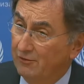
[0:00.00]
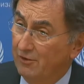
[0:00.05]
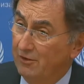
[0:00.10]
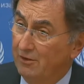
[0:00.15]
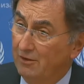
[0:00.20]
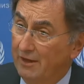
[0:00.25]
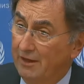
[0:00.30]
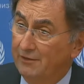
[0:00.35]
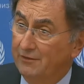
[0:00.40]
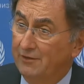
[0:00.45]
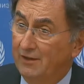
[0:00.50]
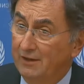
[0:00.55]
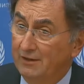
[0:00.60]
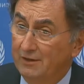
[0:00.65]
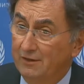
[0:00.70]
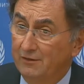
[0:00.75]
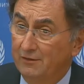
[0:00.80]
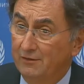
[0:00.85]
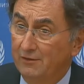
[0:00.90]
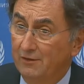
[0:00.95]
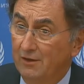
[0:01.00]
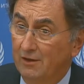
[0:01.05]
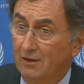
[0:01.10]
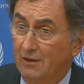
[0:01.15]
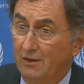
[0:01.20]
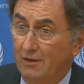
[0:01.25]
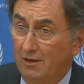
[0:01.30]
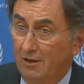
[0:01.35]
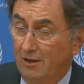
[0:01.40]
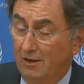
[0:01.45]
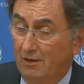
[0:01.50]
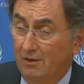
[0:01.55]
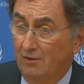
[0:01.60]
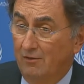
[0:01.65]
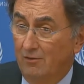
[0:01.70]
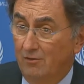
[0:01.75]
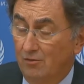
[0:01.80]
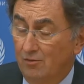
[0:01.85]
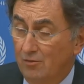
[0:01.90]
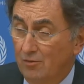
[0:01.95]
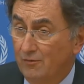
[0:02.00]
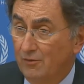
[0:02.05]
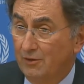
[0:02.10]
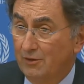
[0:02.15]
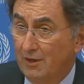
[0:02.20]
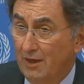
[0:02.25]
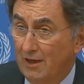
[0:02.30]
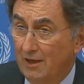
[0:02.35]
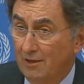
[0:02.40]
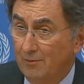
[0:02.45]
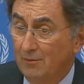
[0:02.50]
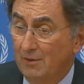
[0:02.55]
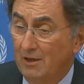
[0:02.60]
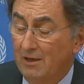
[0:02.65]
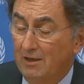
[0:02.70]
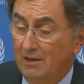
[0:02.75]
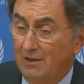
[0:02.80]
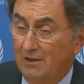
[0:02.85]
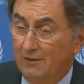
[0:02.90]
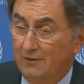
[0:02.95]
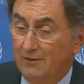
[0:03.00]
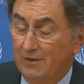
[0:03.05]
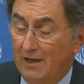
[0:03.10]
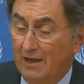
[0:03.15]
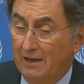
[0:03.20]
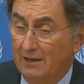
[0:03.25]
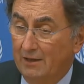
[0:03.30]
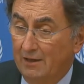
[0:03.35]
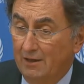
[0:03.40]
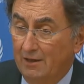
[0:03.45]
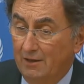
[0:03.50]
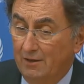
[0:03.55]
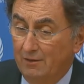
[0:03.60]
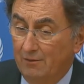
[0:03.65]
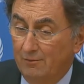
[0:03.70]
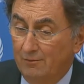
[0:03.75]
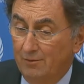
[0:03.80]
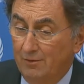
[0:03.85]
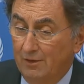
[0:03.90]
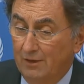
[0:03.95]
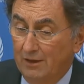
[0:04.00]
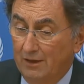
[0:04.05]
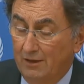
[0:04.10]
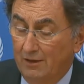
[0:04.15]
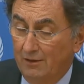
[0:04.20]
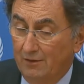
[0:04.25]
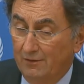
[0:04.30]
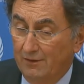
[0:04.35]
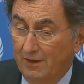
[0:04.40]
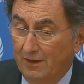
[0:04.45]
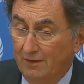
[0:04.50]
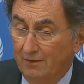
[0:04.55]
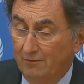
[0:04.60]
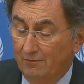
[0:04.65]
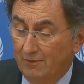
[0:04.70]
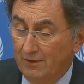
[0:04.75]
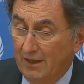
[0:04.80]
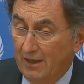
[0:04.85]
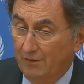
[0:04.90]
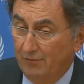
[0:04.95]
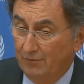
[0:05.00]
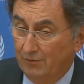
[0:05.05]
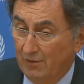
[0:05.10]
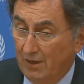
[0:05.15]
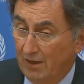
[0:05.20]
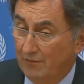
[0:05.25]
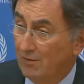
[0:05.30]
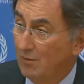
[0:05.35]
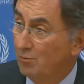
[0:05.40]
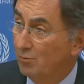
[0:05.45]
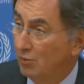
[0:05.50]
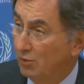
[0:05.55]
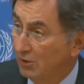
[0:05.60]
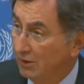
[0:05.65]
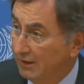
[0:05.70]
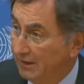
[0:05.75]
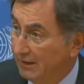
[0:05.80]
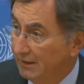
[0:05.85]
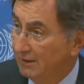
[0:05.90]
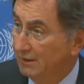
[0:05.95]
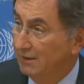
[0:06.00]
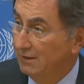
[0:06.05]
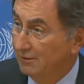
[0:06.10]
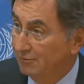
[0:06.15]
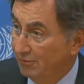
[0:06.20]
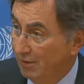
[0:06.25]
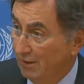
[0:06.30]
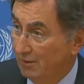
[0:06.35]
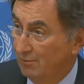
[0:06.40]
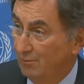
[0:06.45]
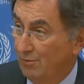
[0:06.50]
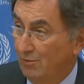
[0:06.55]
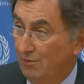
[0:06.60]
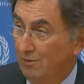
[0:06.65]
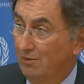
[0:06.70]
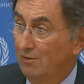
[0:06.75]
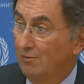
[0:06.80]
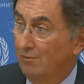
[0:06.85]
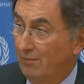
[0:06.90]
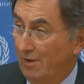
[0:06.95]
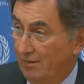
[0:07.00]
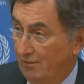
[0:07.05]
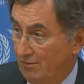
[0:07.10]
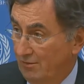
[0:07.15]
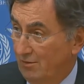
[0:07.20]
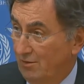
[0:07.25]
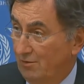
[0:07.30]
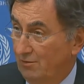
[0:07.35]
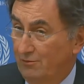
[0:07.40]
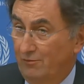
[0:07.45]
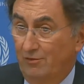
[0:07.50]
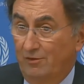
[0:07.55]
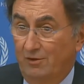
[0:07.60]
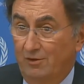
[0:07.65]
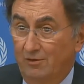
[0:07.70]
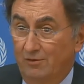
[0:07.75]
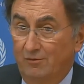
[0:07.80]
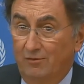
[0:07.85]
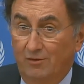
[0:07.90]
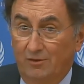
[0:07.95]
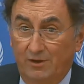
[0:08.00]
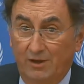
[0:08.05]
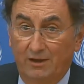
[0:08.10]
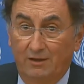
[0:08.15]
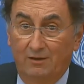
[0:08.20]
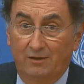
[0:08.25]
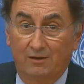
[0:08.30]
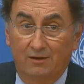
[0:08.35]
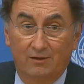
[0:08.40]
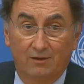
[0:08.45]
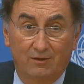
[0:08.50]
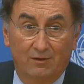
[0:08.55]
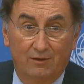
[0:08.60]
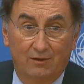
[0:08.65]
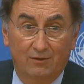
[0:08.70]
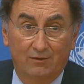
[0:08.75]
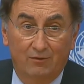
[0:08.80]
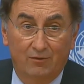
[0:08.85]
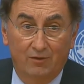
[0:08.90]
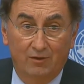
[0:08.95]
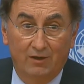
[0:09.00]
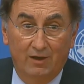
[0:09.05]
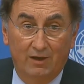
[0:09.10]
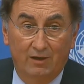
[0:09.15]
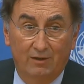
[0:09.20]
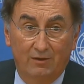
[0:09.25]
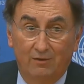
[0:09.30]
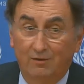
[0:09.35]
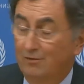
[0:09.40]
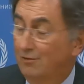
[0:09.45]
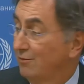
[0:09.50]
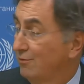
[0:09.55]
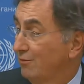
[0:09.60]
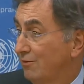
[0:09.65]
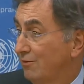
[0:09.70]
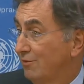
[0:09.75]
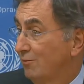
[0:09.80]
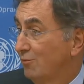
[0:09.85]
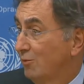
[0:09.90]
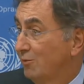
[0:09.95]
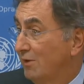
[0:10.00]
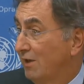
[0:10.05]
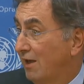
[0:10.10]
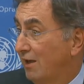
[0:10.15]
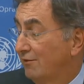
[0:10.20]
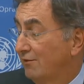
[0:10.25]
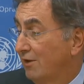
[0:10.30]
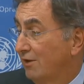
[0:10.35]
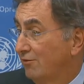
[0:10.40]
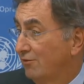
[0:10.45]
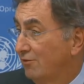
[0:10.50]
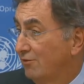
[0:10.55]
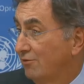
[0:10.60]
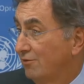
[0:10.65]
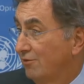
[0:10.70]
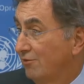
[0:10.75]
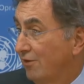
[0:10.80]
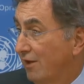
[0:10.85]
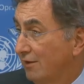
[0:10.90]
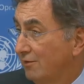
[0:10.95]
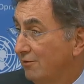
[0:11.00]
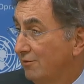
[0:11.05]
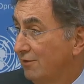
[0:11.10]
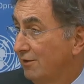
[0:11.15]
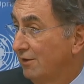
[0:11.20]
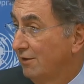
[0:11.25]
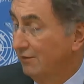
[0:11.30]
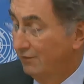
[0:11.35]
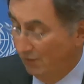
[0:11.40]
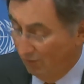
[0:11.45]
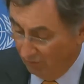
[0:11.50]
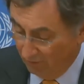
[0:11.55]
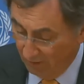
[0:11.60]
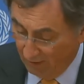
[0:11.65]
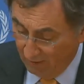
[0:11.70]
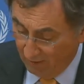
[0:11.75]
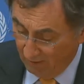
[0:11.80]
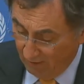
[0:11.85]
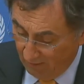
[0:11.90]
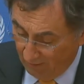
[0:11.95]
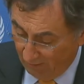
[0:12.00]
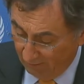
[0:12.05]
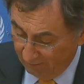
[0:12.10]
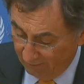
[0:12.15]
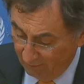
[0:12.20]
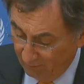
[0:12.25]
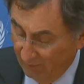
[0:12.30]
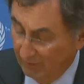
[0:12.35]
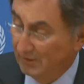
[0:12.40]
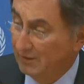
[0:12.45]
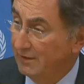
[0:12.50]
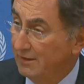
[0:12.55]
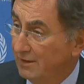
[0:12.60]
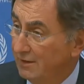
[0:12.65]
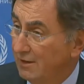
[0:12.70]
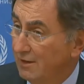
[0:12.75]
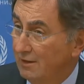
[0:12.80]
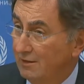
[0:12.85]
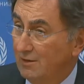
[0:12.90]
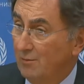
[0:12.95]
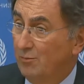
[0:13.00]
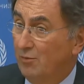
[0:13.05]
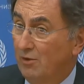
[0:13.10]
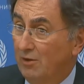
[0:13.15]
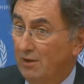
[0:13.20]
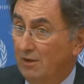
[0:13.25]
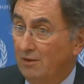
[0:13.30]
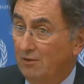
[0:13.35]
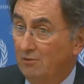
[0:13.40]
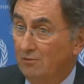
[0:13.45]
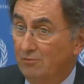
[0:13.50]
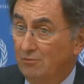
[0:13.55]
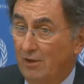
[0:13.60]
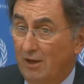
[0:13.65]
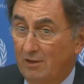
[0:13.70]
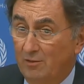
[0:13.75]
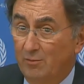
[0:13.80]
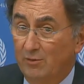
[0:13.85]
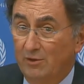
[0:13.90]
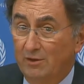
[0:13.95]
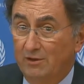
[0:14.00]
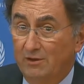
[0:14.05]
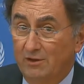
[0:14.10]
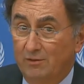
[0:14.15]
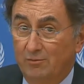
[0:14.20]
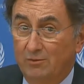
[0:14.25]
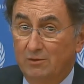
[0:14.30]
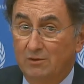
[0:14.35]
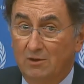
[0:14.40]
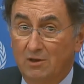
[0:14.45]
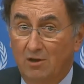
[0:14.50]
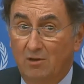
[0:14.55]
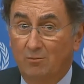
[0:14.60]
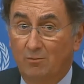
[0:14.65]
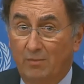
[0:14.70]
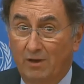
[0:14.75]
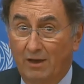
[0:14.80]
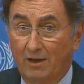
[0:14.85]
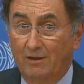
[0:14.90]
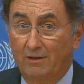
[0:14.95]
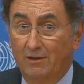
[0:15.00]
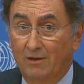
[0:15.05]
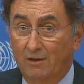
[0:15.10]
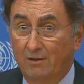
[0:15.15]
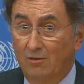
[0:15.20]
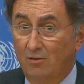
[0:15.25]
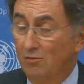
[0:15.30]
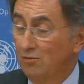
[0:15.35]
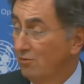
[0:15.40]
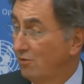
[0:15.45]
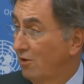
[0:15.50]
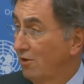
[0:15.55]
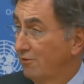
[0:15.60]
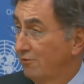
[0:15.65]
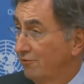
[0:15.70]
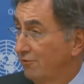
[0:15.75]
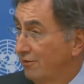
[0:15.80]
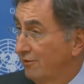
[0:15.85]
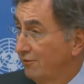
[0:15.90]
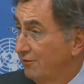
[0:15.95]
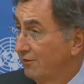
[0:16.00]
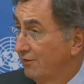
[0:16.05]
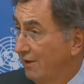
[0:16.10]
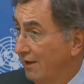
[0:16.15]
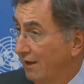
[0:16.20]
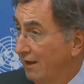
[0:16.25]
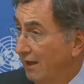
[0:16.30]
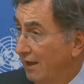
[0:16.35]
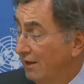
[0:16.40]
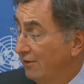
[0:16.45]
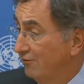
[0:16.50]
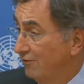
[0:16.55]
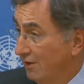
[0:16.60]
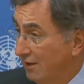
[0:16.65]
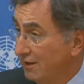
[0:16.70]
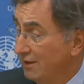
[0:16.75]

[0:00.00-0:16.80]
General has said this uh, over time, is that uh, that we have to have a politically credible methodology for the uh, for the mobilization trajectory. So ultimately, the political credibility will come by all countries engaged.